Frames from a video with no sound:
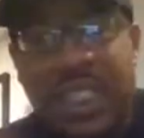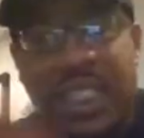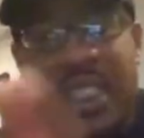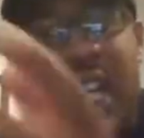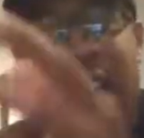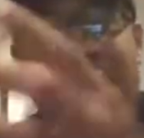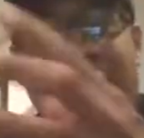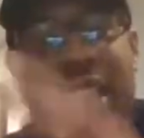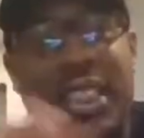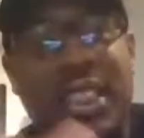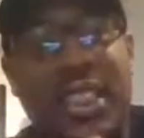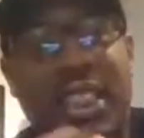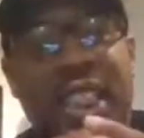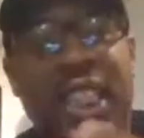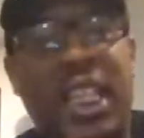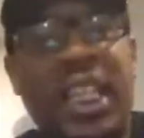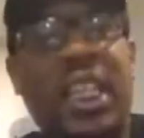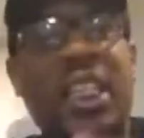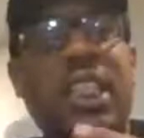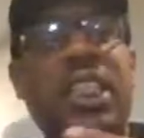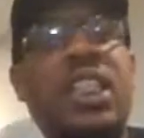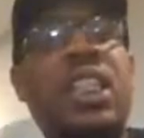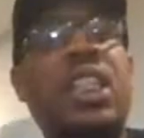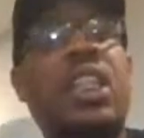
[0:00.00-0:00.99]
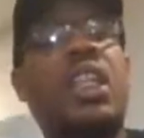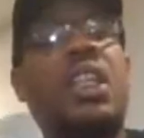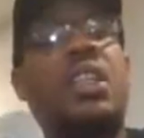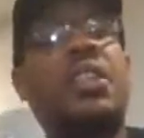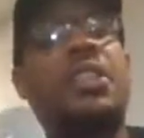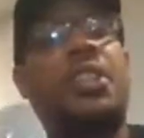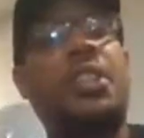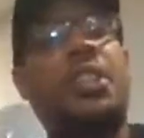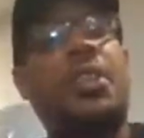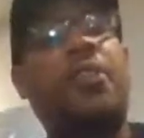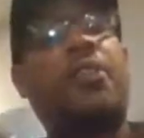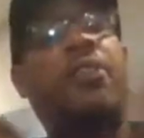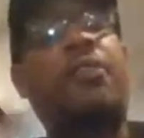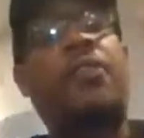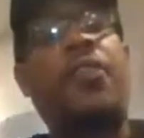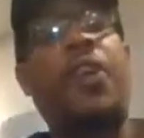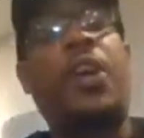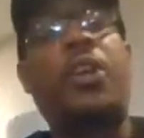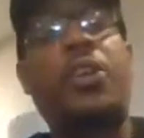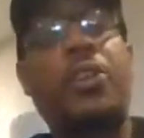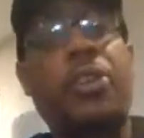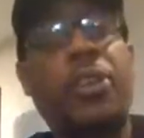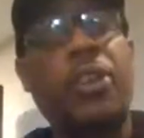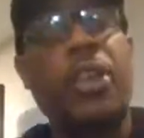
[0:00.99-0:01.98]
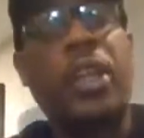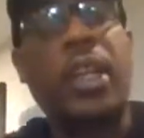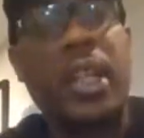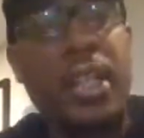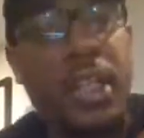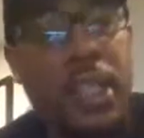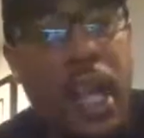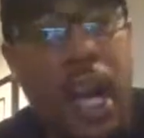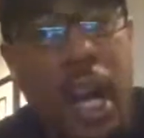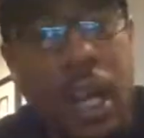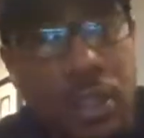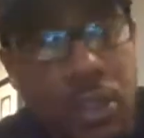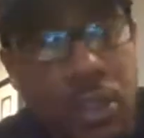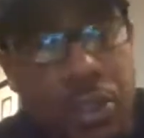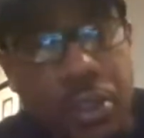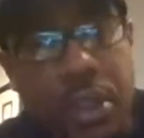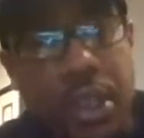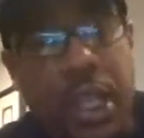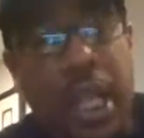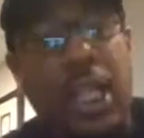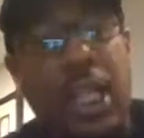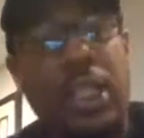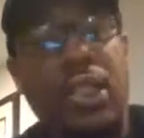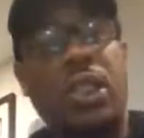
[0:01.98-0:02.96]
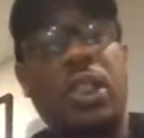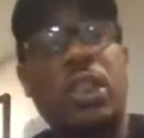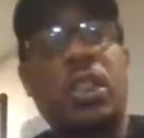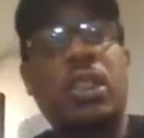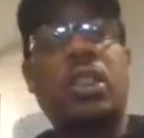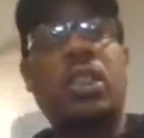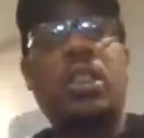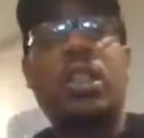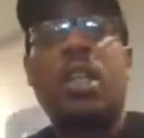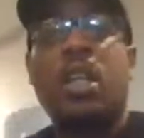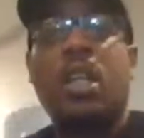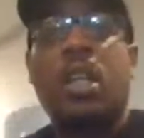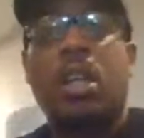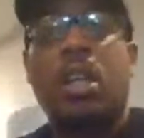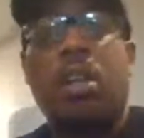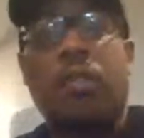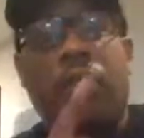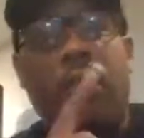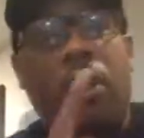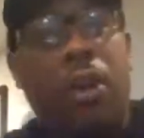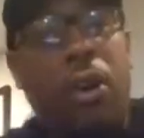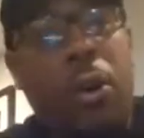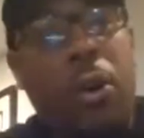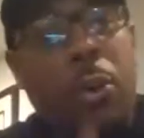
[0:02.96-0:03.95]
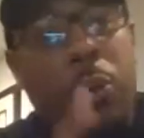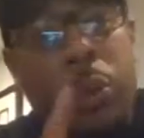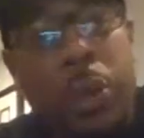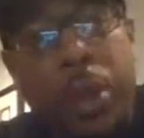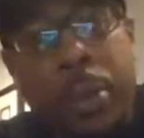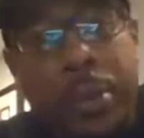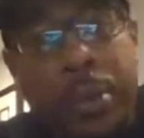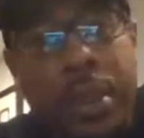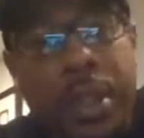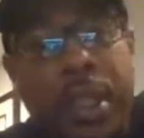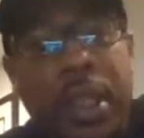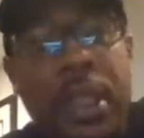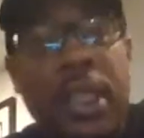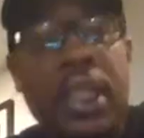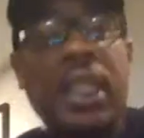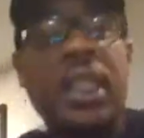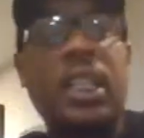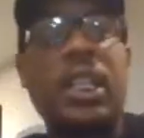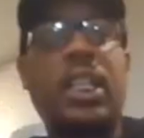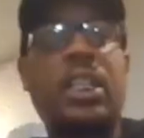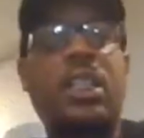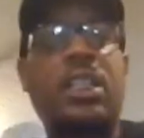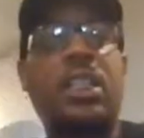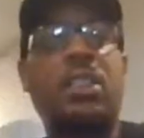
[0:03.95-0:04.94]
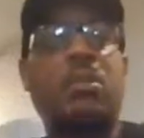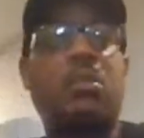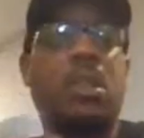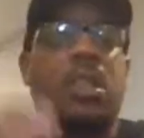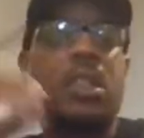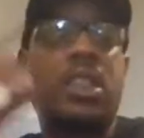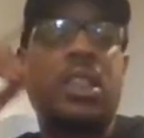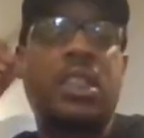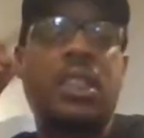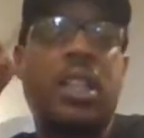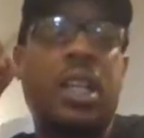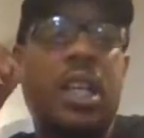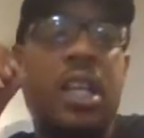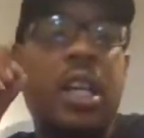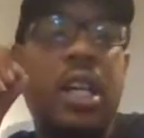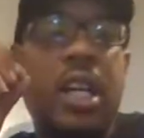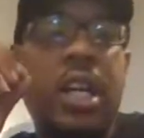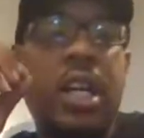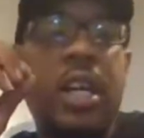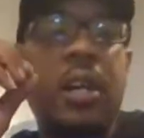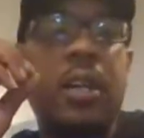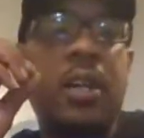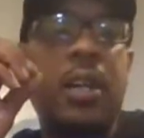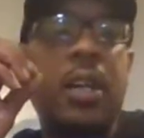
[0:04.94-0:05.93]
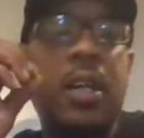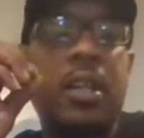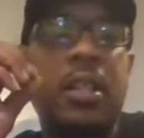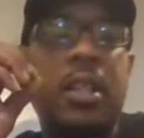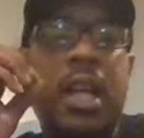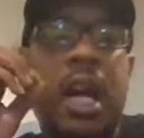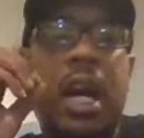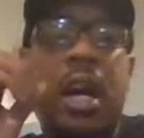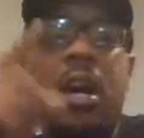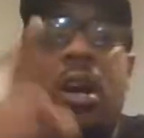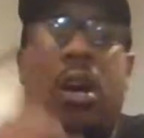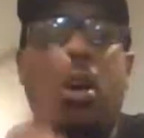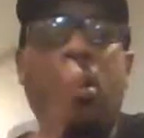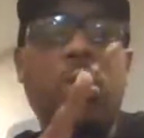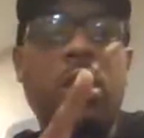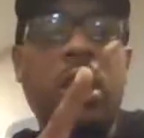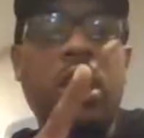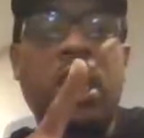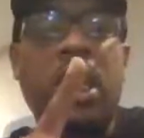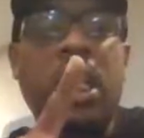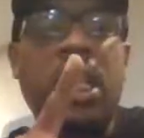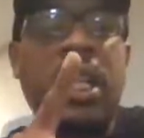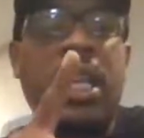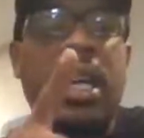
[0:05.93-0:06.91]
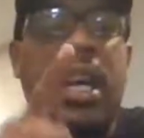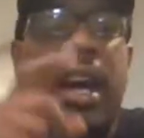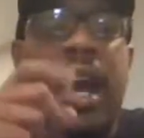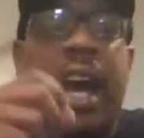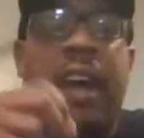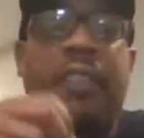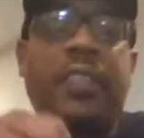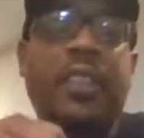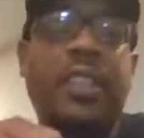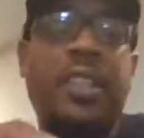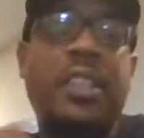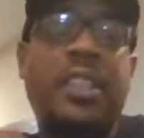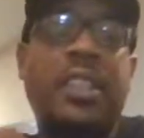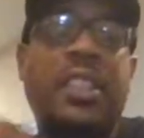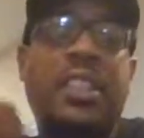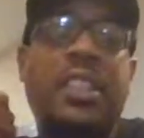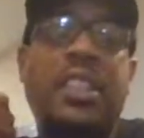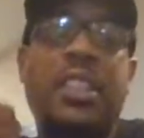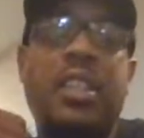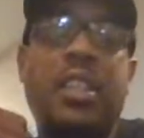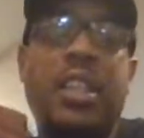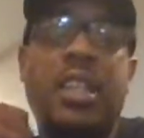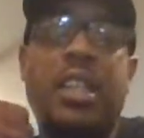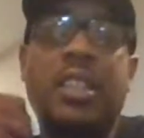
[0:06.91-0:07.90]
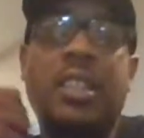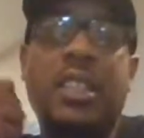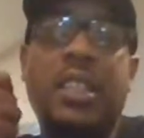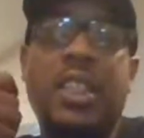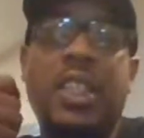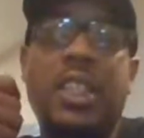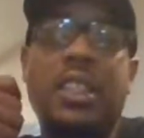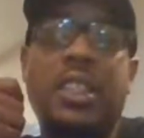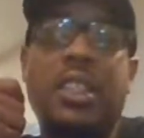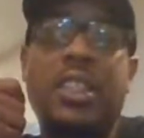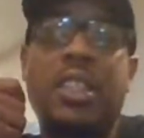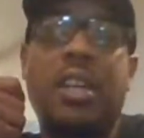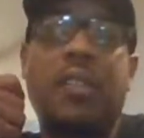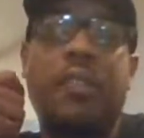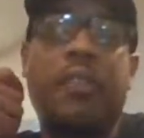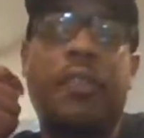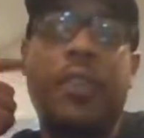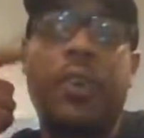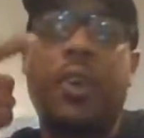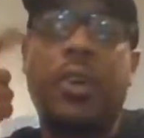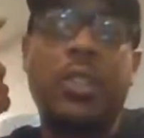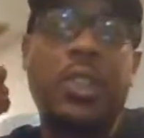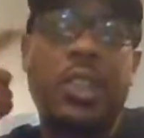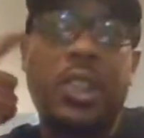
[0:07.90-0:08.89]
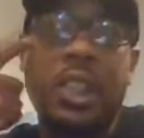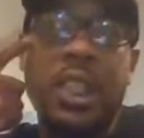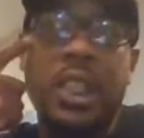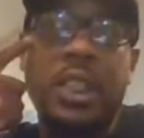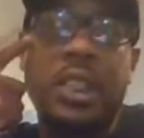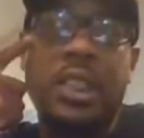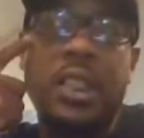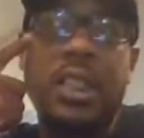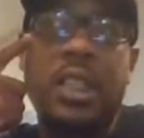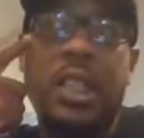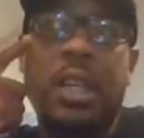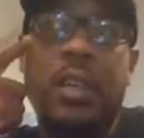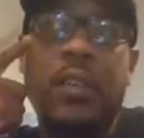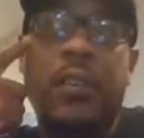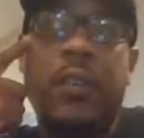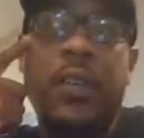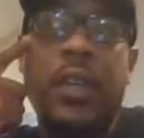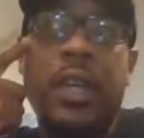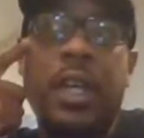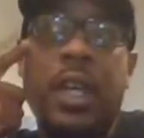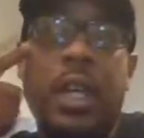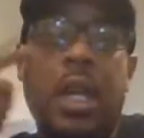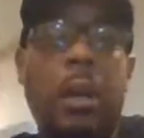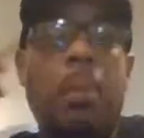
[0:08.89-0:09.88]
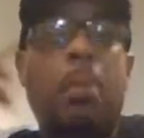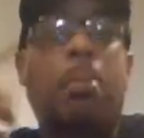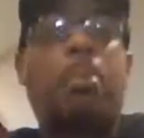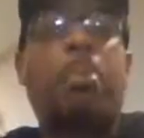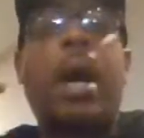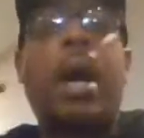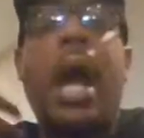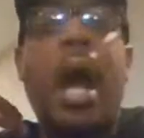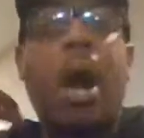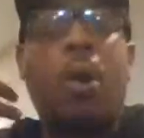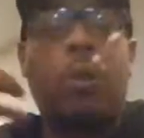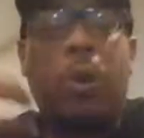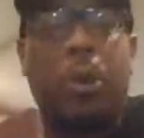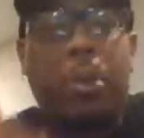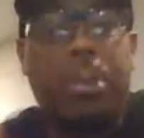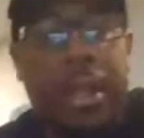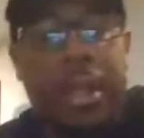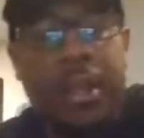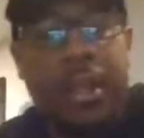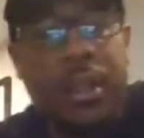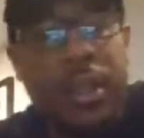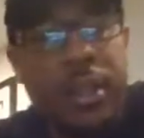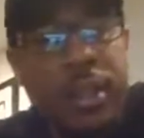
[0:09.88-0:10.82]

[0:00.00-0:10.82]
ties in to the further indoctrination of our women into us not only having a false sense of empowerment,